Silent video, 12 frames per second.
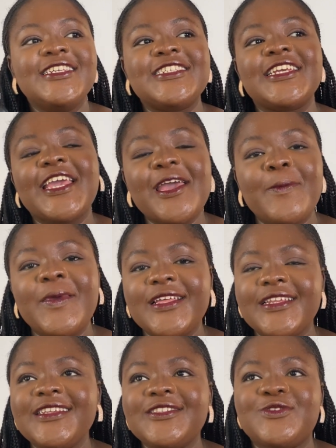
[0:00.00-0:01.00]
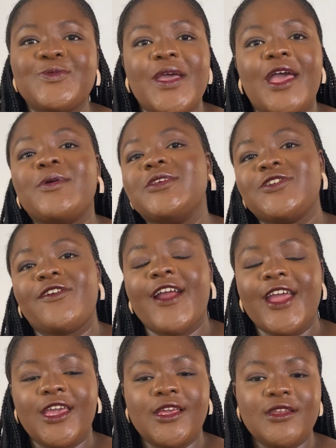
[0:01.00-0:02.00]
She came in to where I was
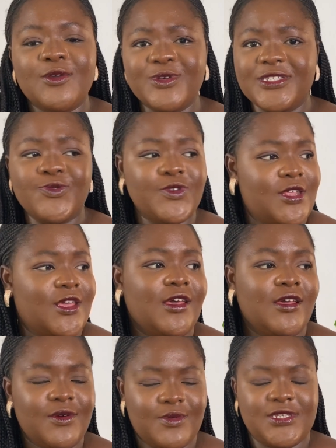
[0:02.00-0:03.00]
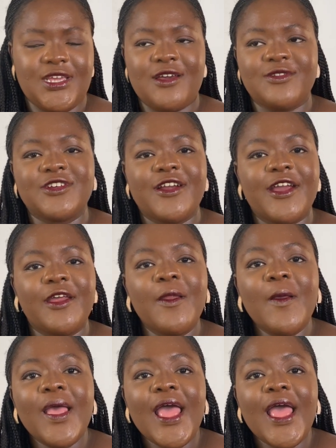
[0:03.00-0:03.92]
crying. It was even here. It was here I was crying.